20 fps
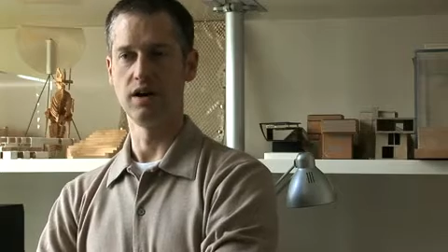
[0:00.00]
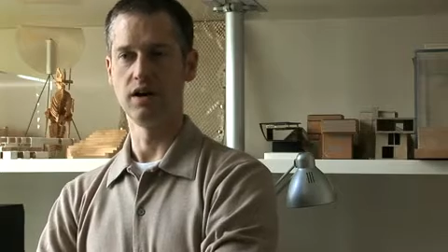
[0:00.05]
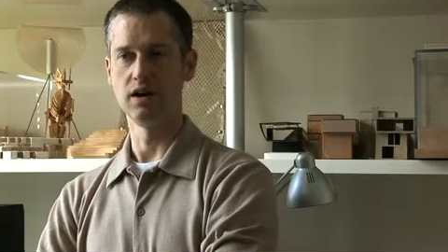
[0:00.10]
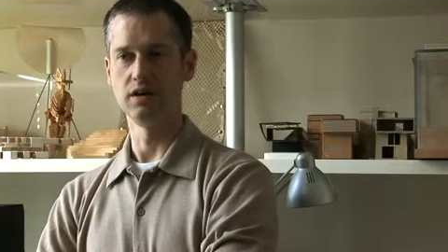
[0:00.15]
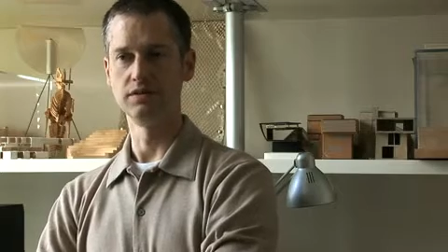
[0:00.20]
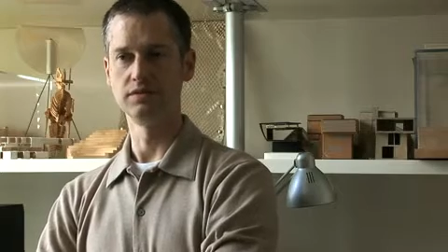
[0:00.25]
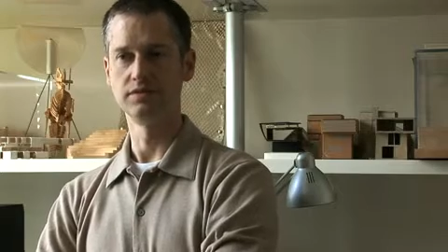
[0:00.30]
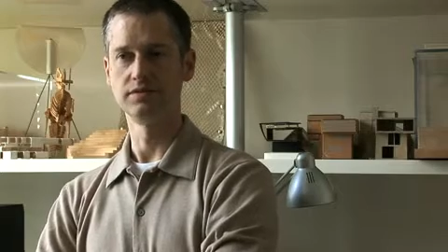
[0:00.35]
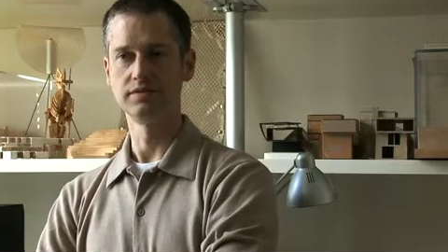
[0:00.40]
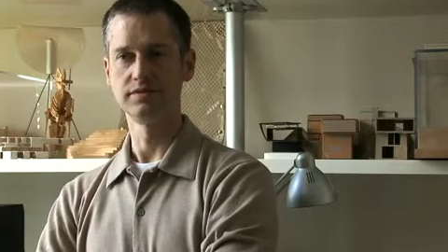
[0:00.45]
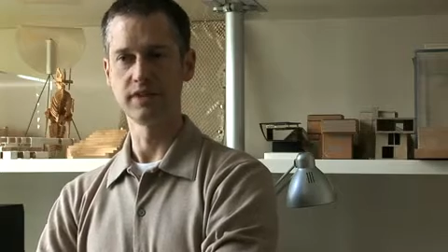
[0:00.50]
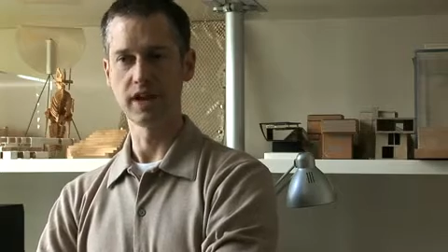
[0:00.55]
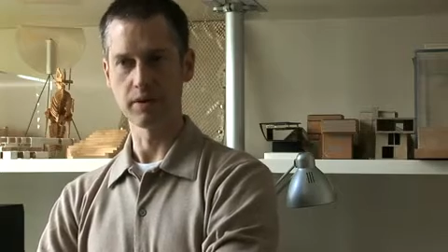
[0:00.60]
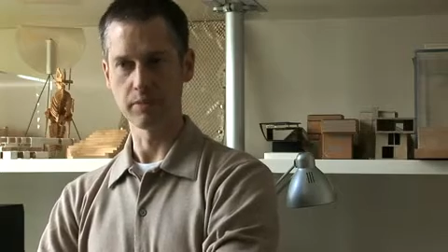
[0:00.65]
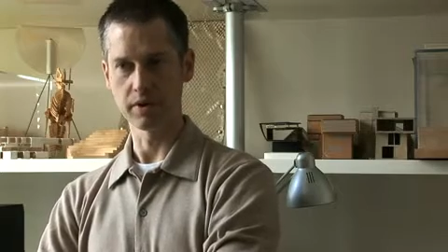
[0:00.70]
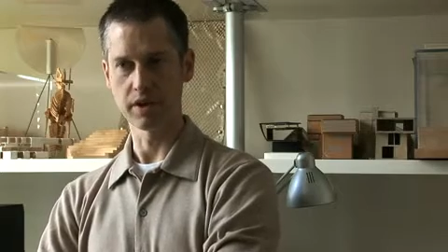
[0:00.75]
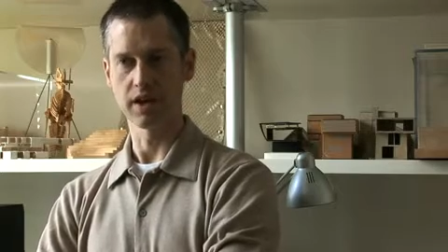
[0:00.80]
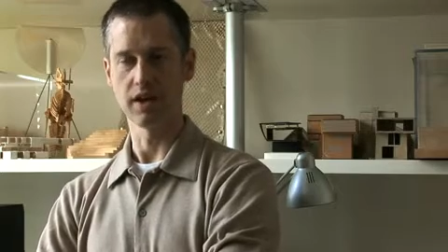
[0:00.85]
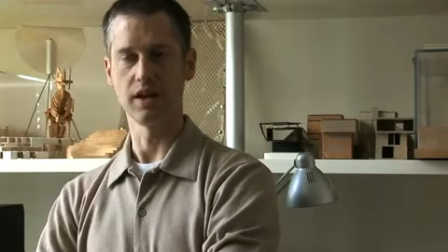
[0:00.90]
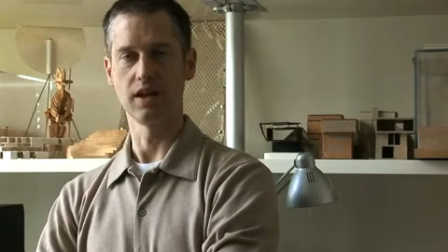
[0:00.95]
of
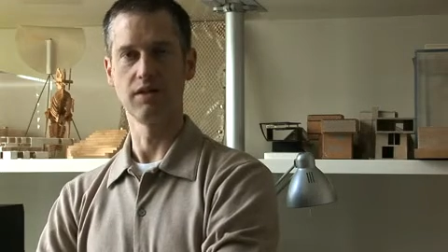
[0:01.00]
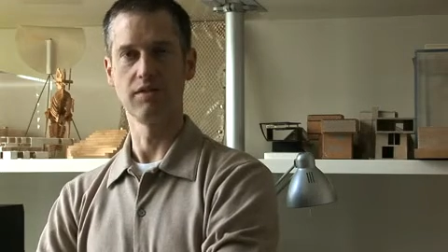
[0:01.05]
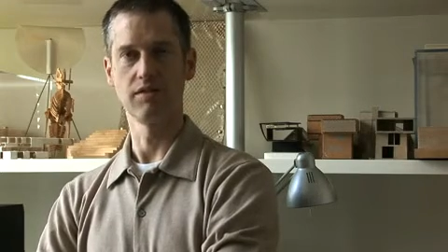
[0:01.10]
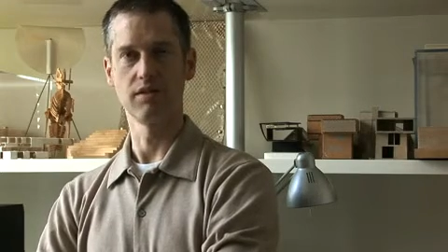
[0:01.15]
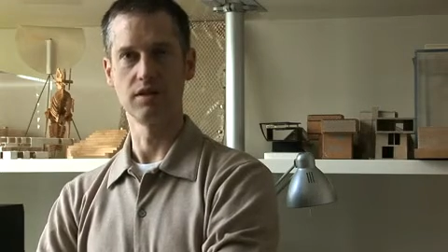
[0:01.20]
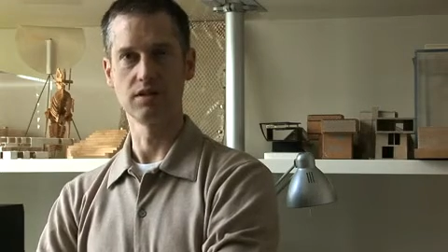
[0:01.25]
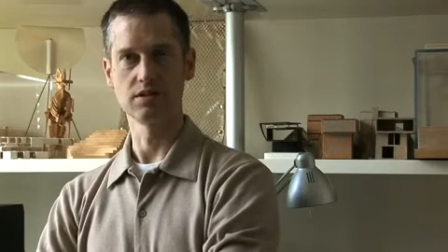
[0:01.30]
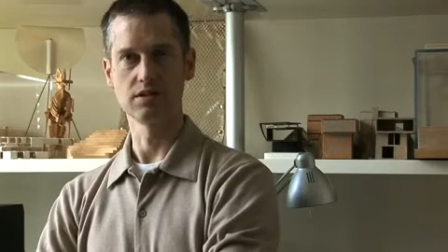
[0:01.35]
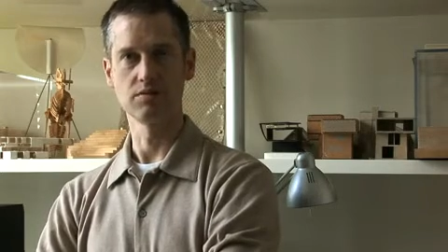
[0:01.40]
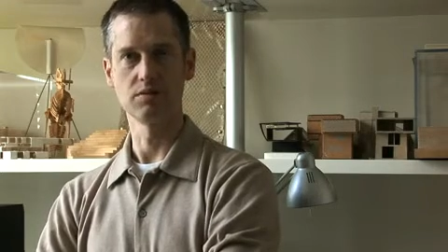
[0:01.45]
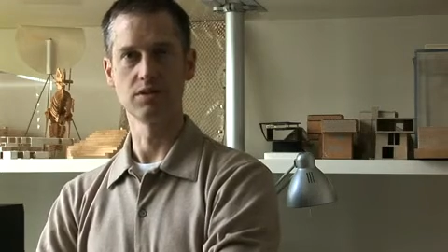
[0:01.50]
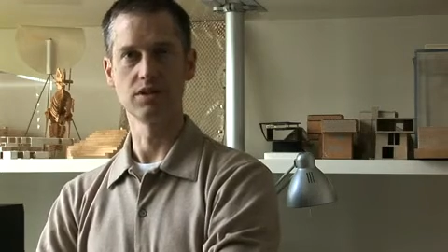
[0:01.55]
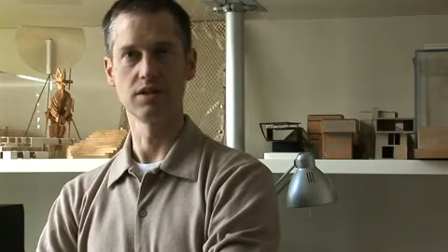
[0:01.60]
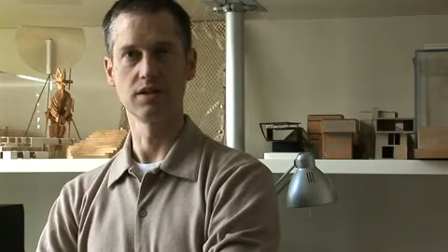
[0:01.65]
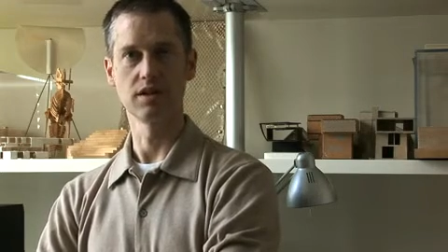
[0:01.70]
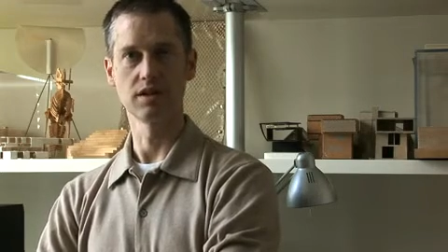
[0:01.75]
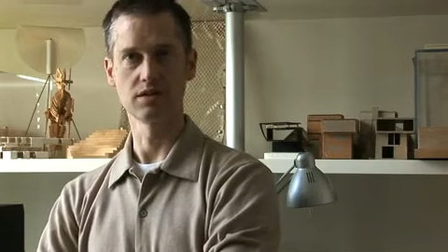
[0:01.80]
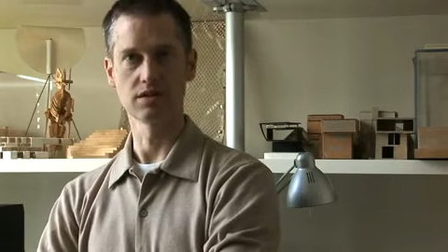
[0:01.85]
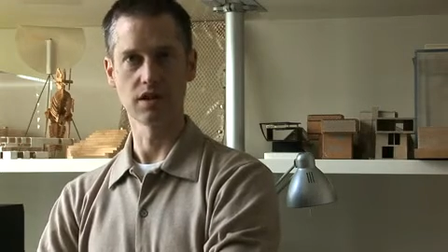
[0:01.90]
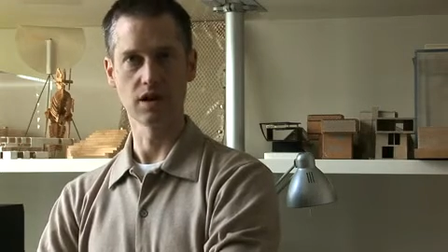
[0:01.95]
fabricating things, which I
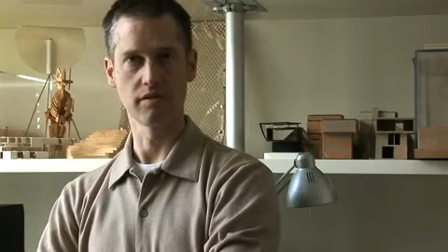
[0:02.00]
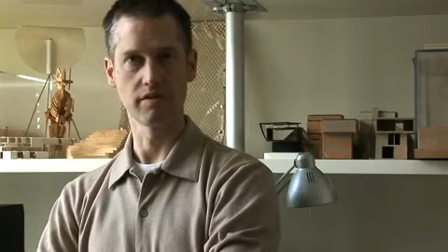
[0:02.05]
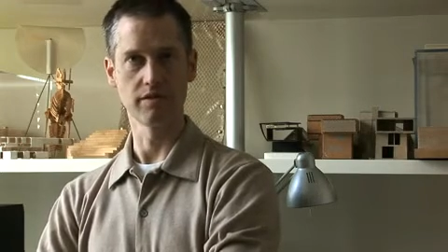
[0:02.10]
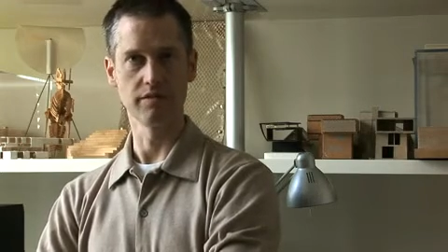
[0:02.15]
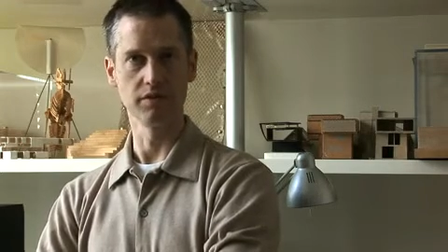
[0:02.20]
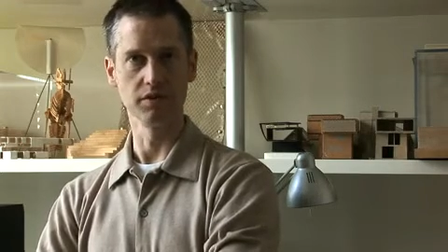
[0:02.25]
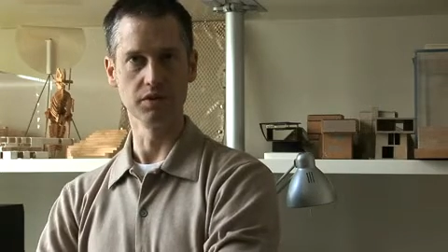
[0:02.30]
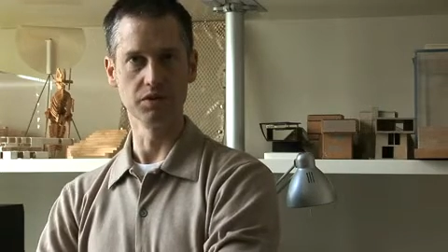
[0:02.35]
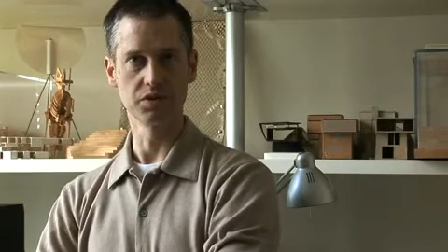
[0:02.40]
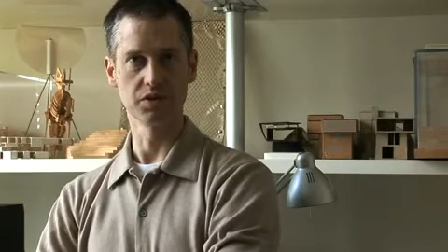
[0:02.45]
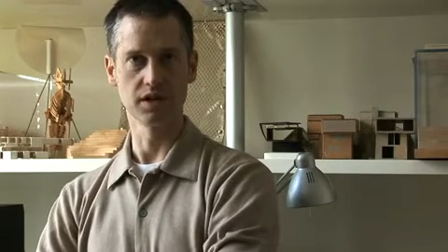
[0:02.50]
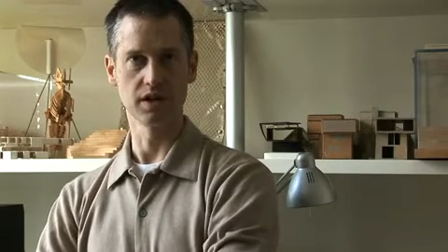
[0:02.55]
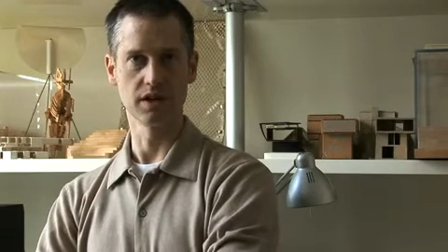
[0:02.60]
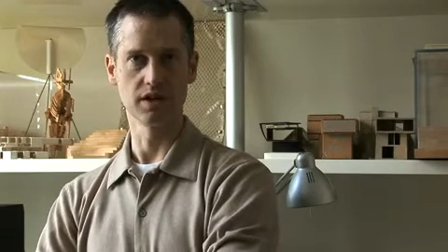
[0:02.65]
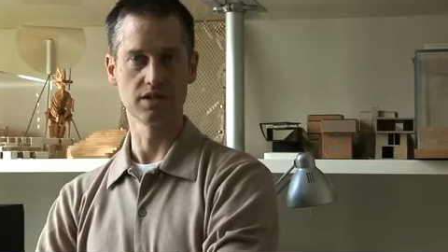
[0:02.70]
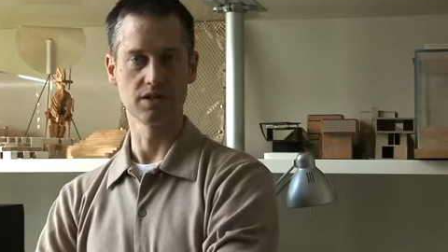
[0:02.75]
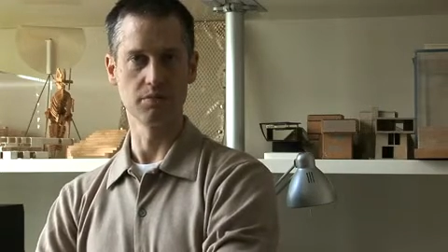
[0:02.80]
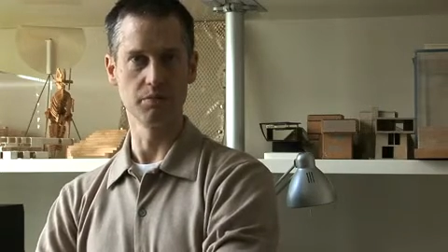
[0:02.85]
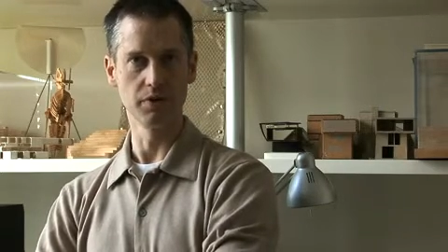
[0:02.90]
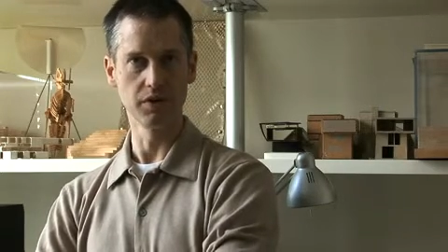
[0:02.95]
think is going to
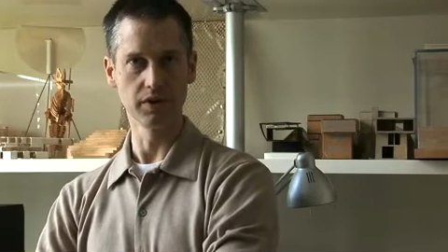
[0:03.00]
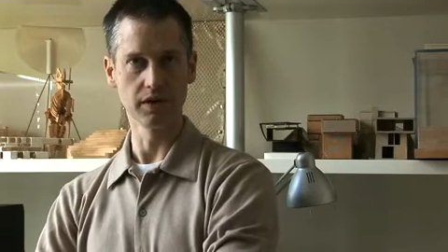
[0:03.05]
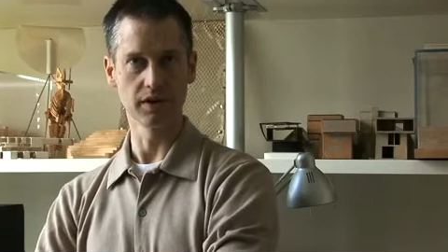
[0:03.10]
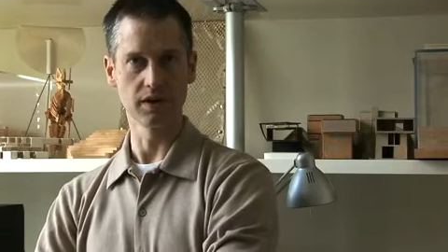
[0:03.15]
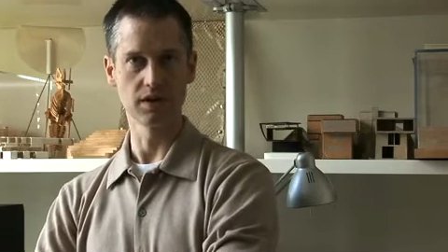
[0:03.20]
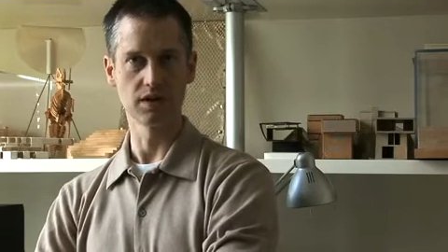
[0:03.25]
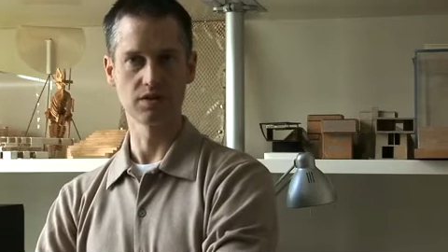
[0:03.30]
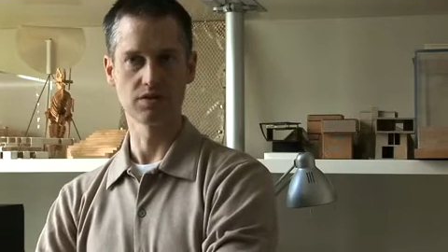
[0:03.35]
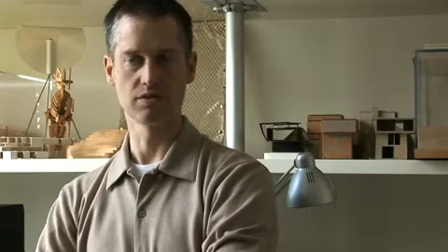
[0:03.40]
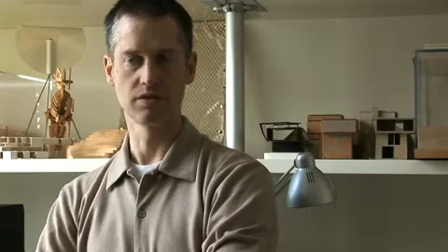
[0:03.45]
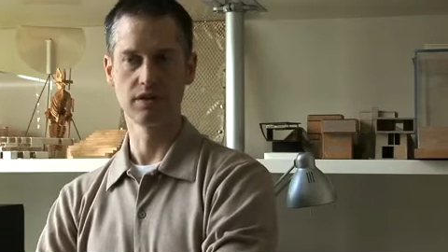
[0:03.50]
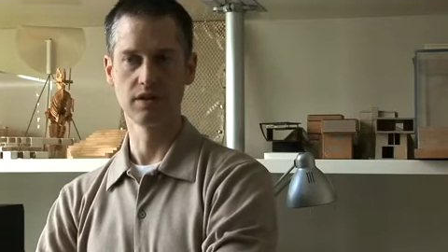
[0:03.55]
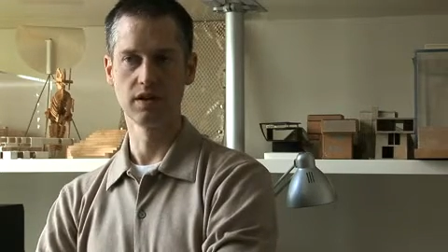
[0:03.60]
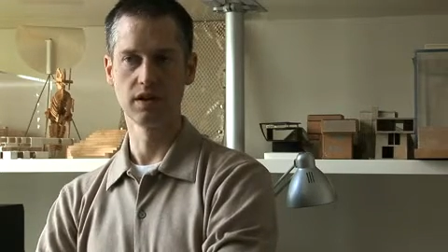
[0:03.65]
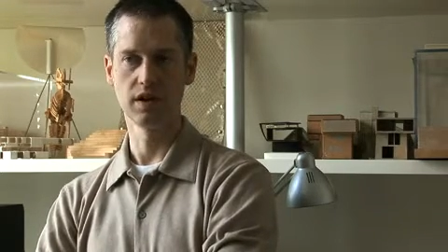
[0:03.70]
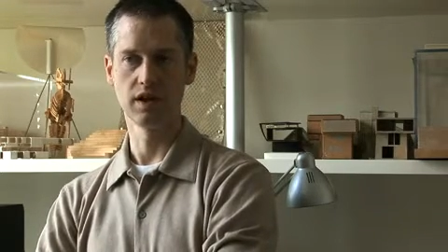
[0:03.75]
revolutionize the building industry,